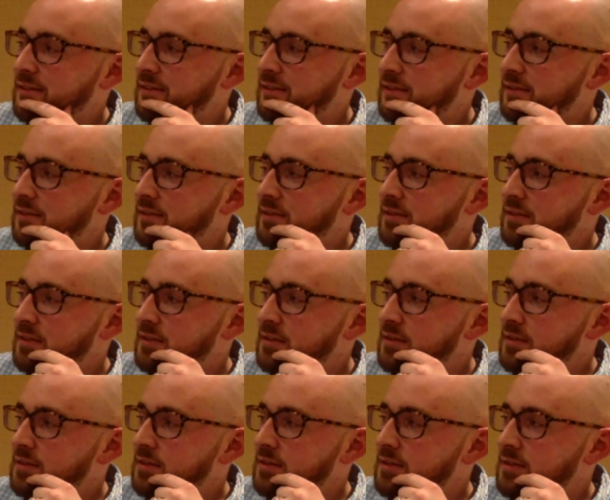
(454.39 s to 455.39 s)

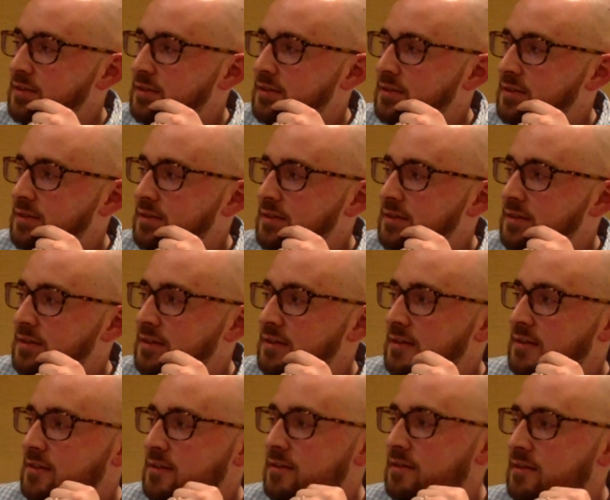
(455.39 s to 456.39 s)

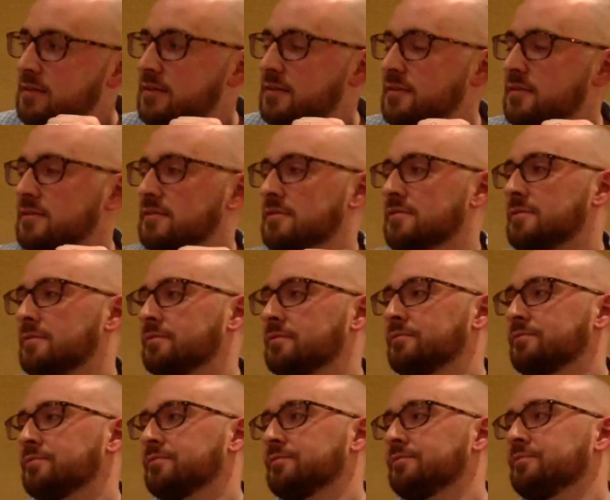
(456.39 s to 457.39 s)

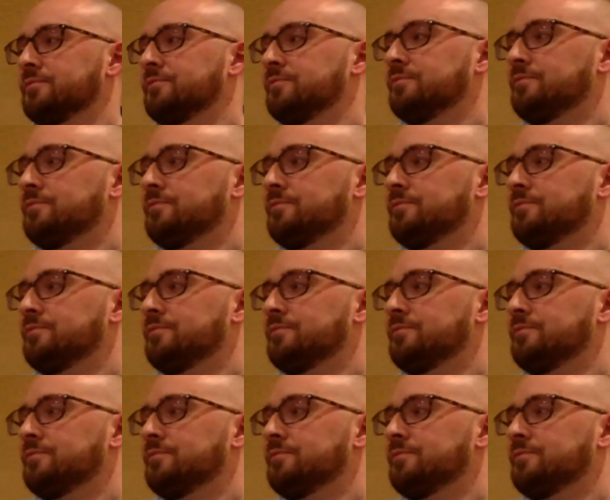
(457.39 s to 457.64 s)
No words are spoken by the person on screen.